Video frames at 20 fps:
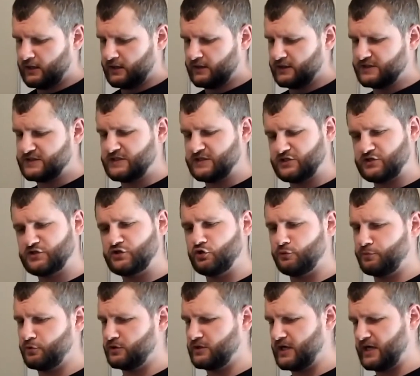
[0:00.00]
This is
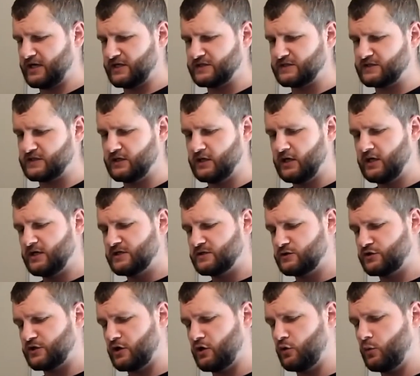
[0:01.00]
super nice.
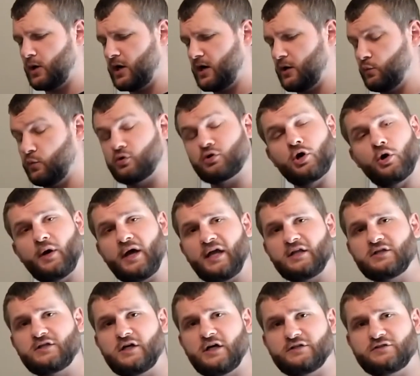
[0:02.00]
So we'll go ahead
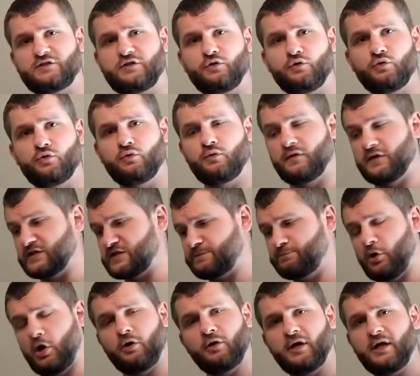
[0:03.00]
and cut to the
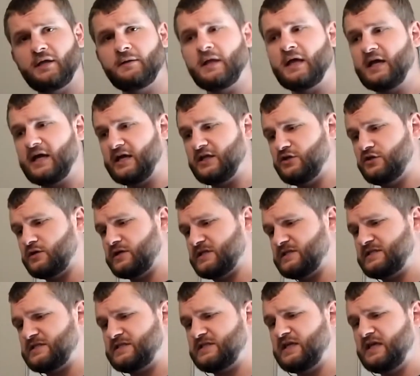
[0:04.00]
sparring, and you can
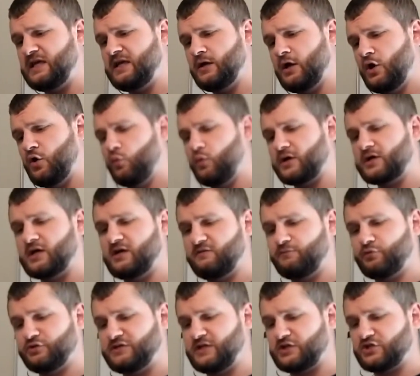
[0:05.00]
see what kind of
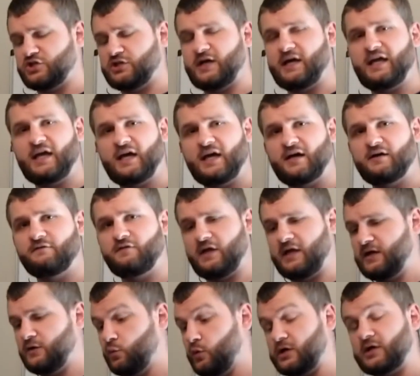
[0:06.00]
protection I have
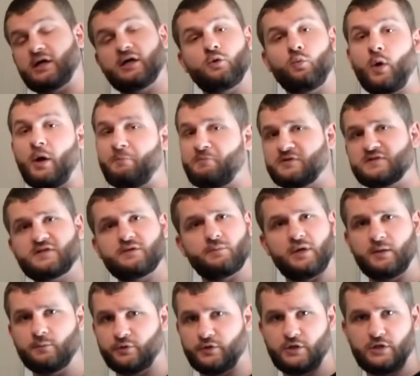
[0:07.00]
and what kind of weapons I'm
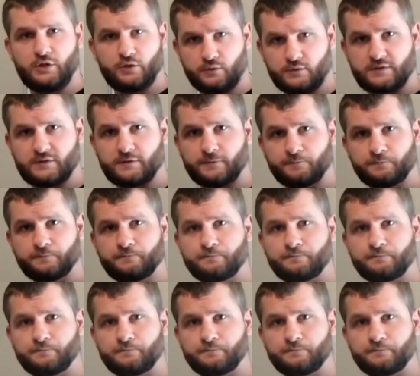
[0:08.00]
able to use.